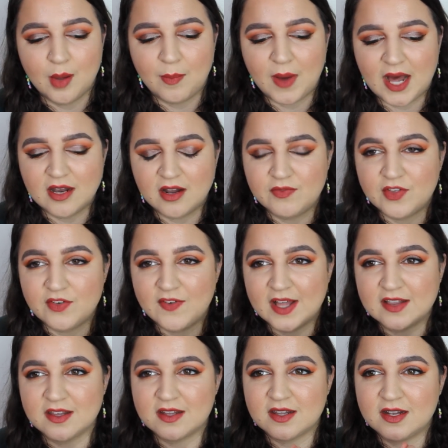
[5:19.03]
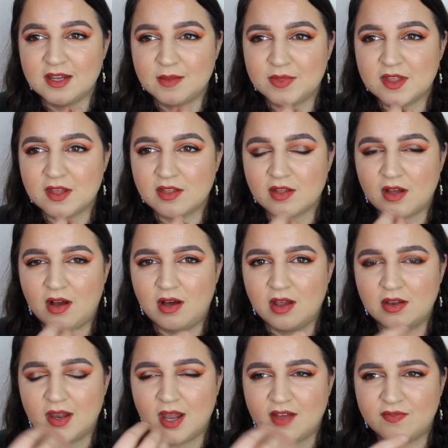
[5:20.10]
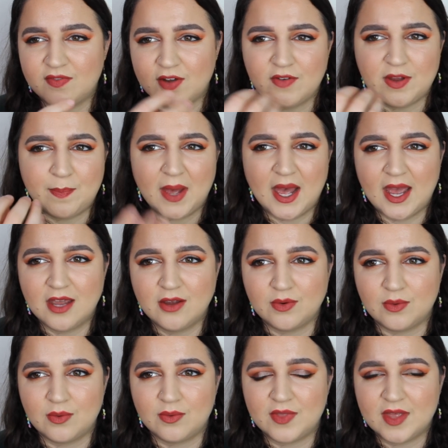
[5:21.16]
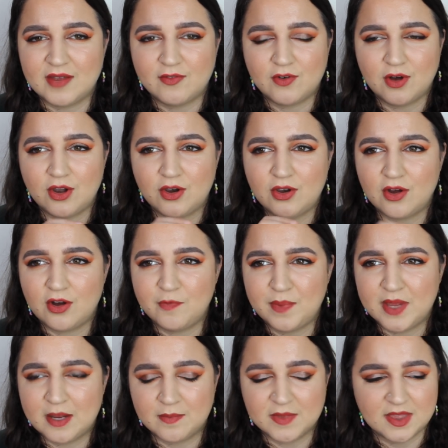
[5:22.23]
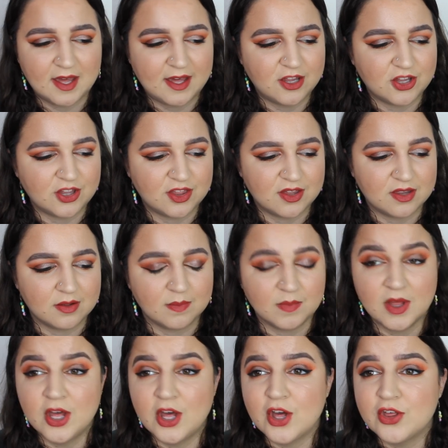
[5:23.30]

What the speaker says: But I love the fact that the lipsticks aren't like very pale. They've got a lot of pigmentation to them.